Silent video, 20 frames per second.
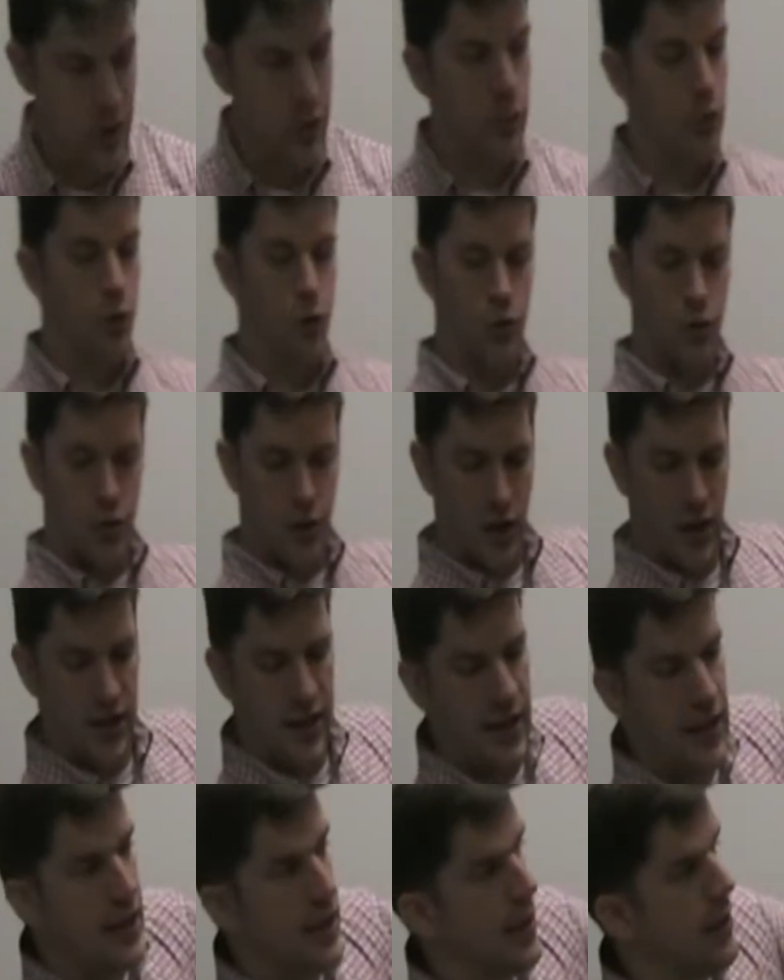ruler
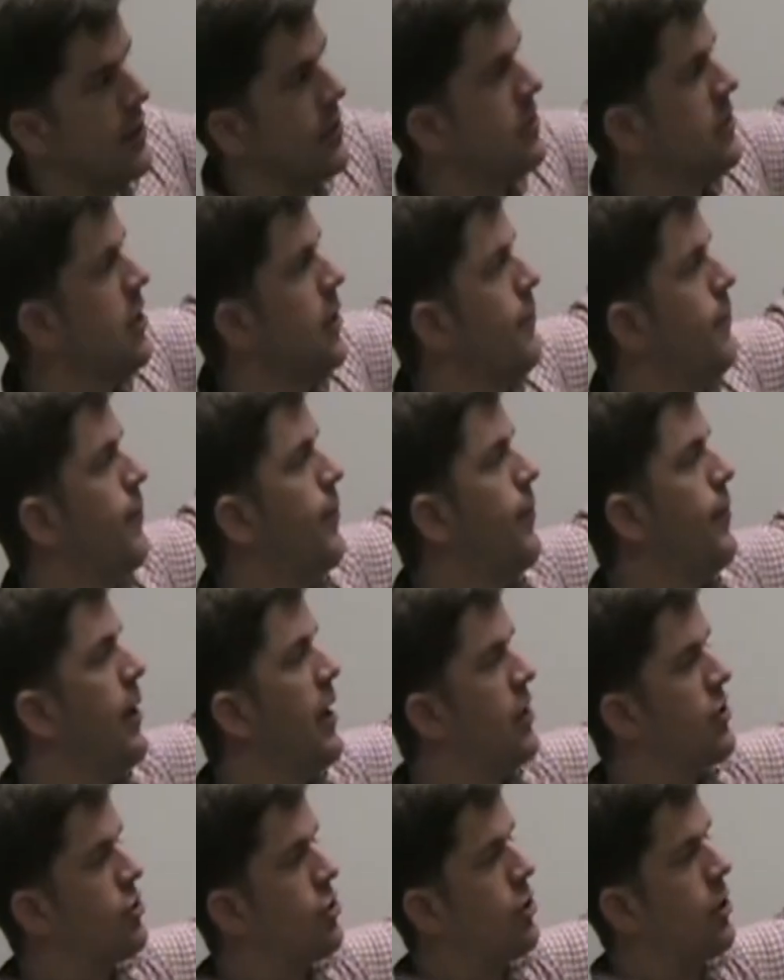again to
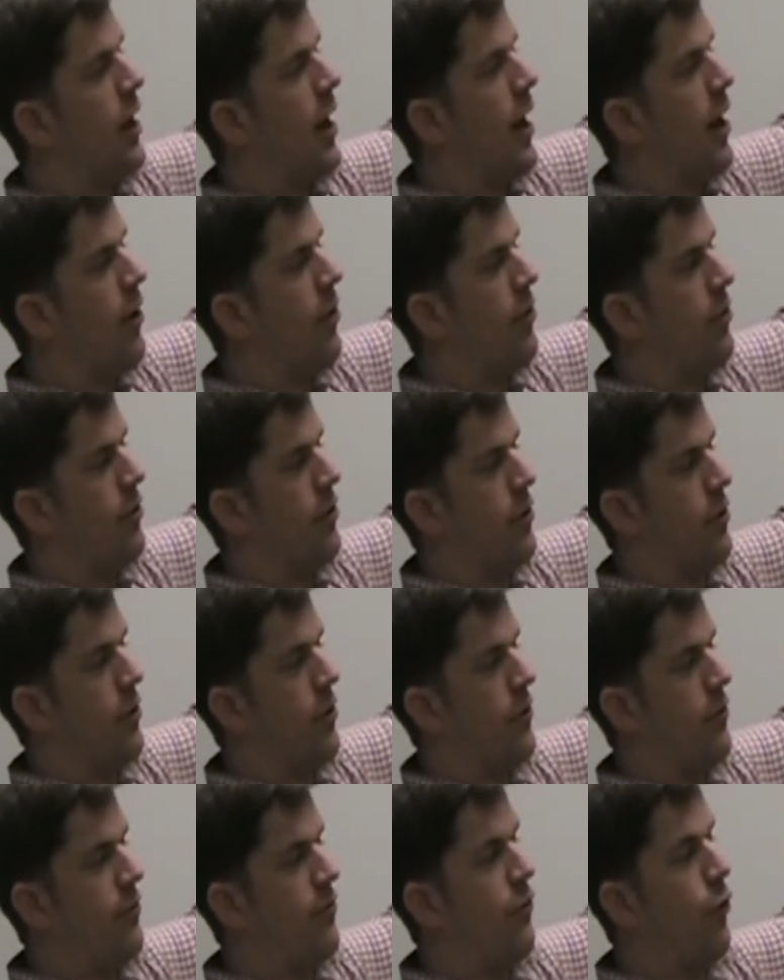measure out
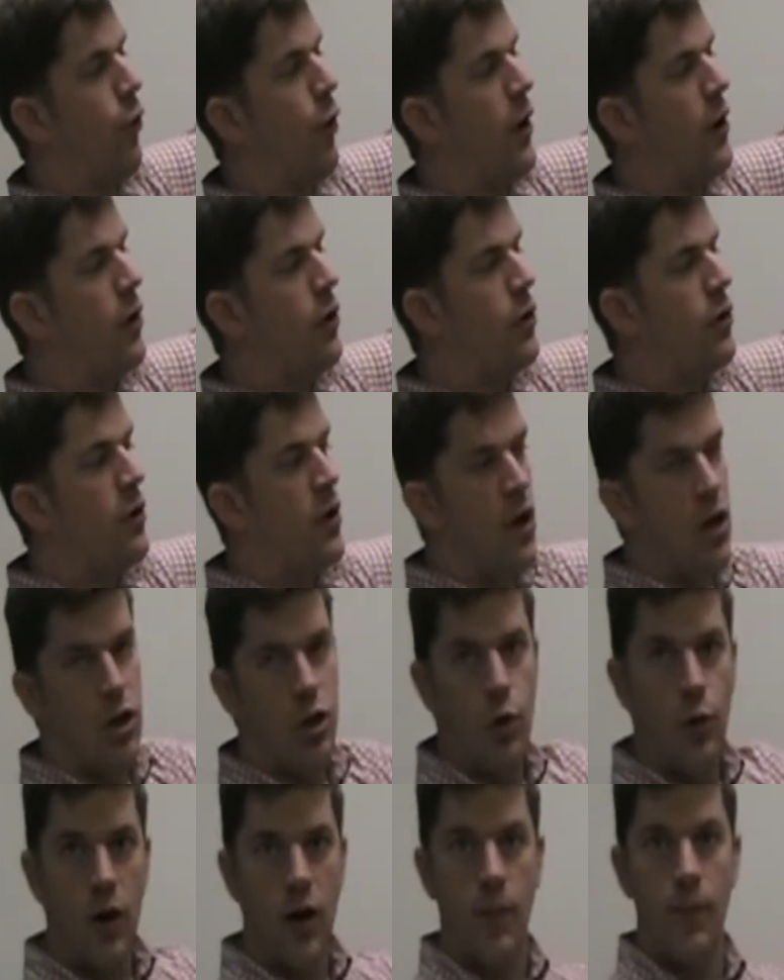the foil.
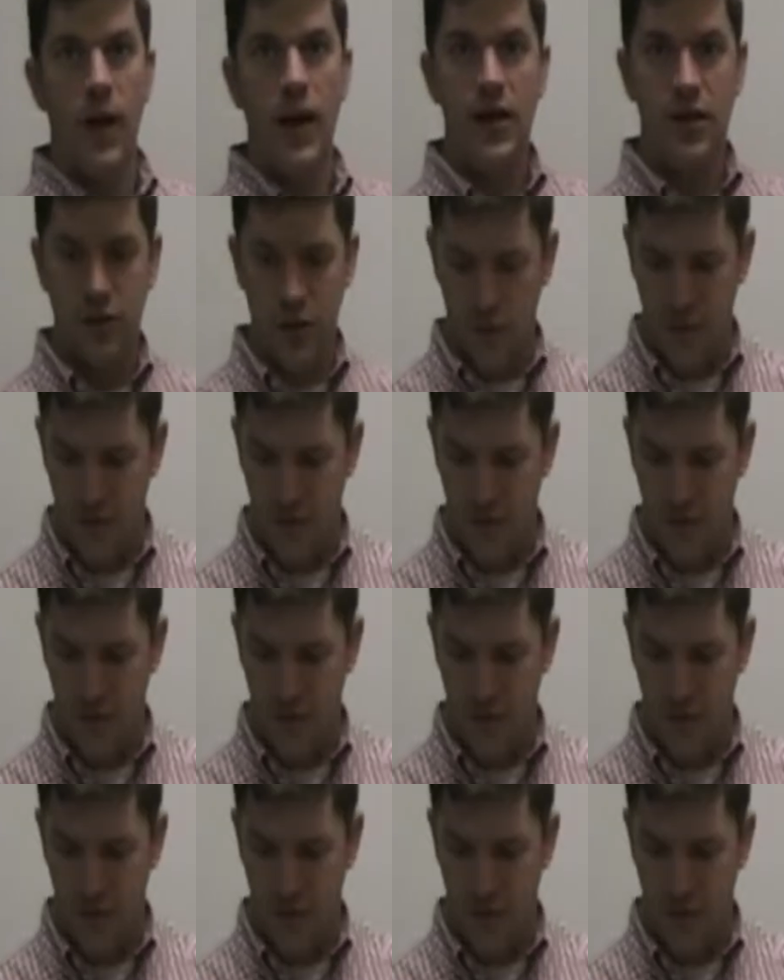You want to make the